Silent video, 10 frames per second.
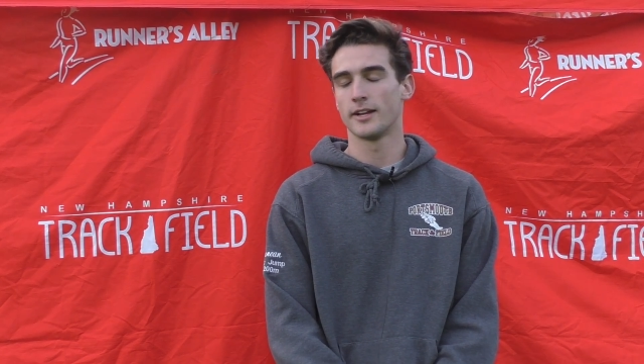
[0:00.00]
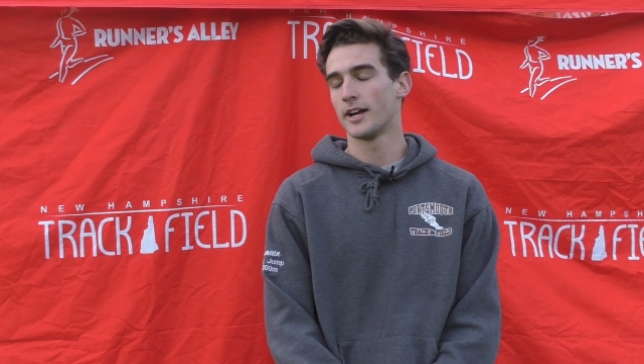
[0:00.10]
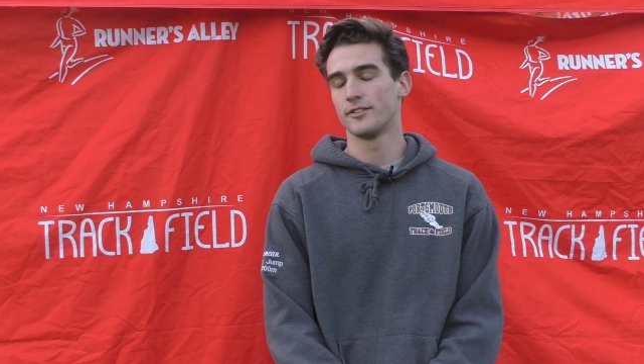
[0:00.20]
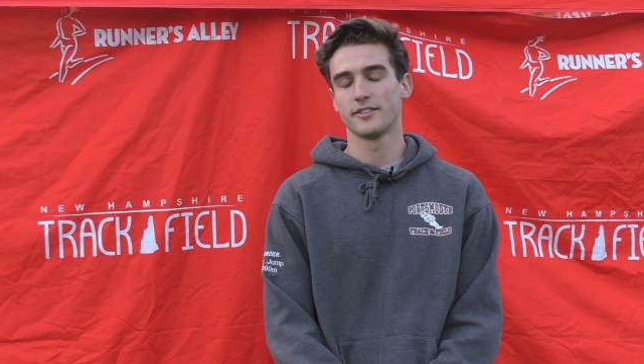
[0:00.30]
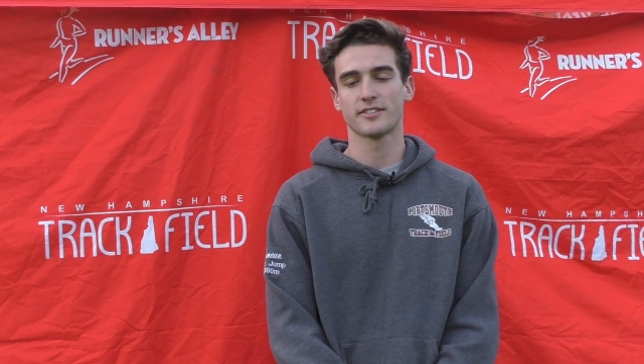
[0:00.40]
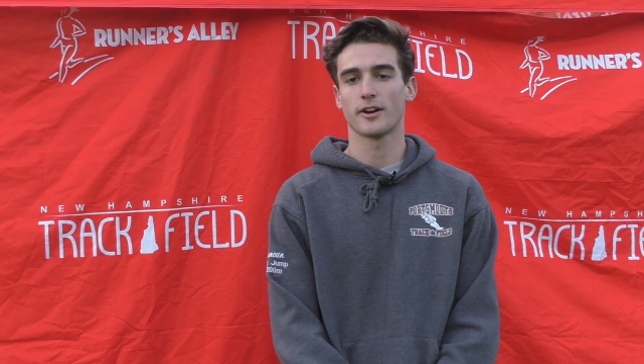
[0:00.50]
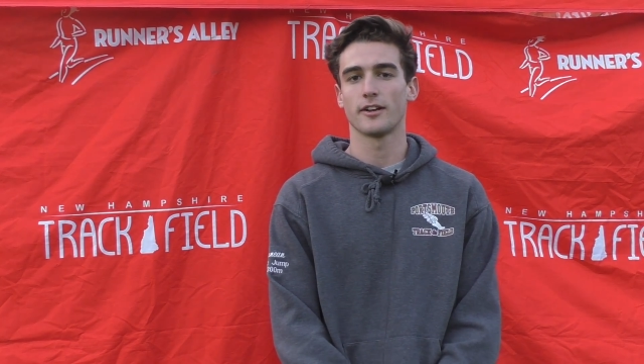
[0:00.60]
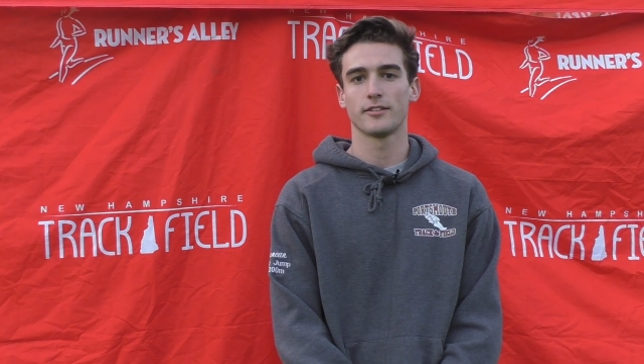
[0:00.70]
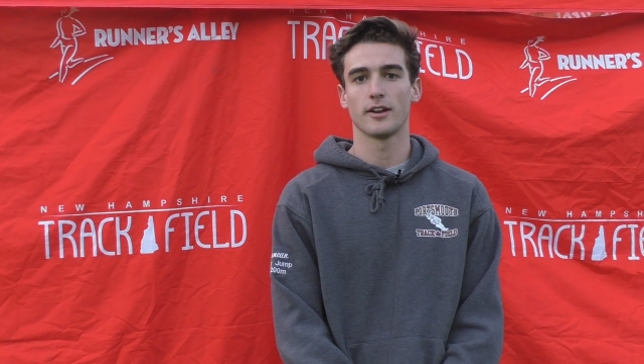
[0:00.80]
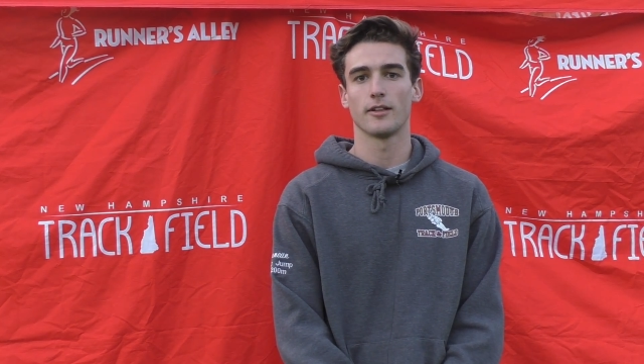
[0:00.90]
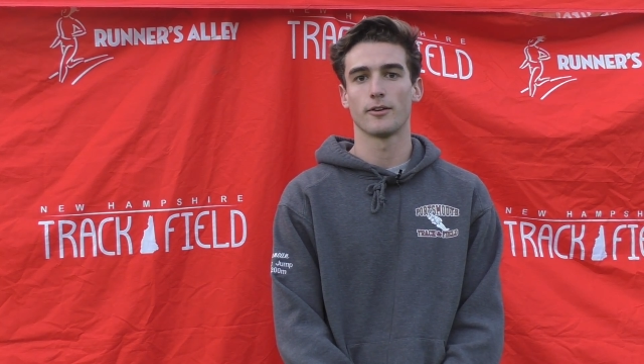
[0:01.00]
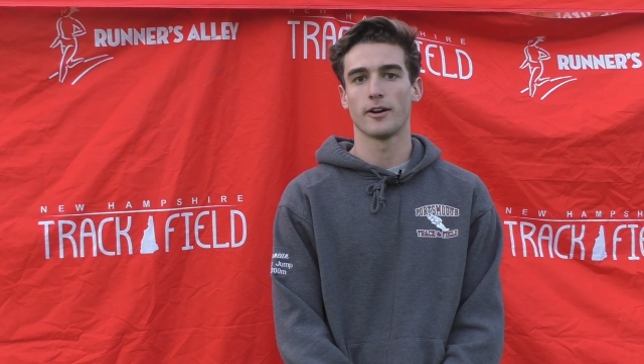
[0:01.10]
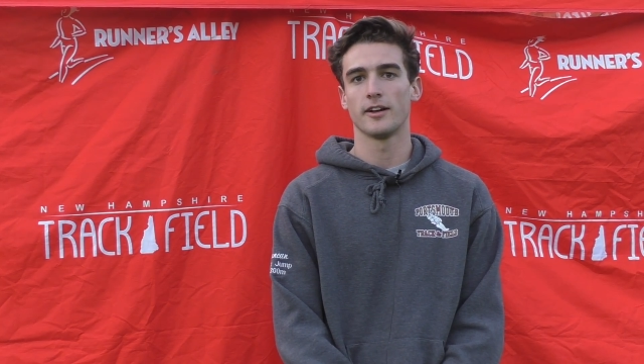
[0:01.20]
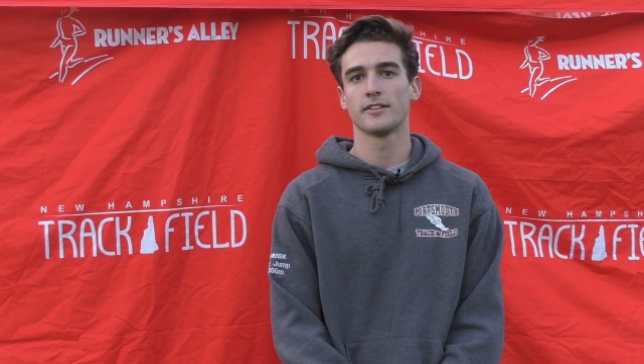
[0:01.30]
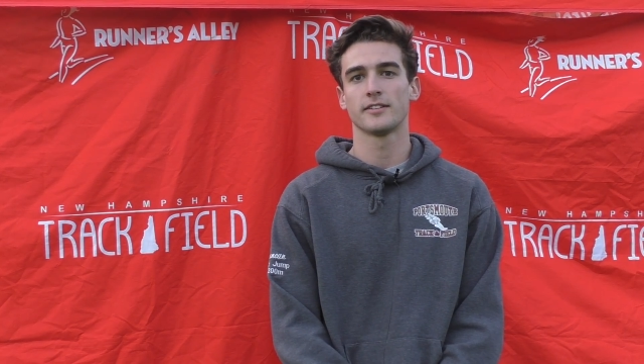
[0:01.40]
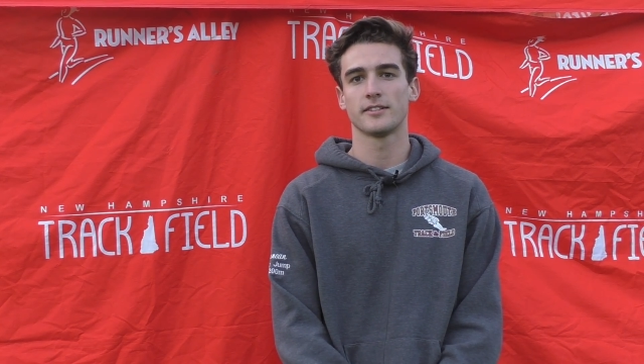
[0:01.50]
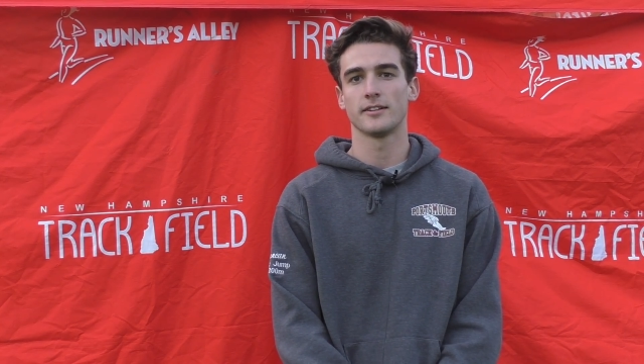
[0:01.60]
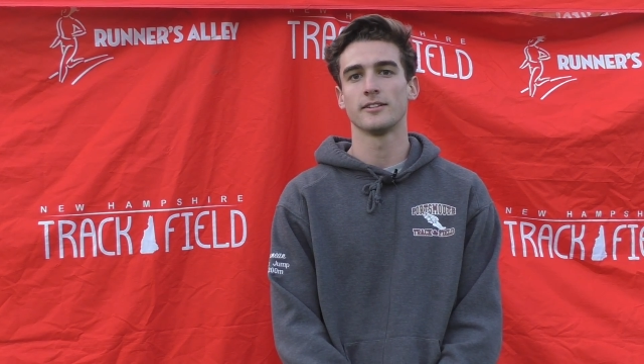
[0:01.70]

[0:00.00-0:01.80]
then I just scratched out of the rest. So.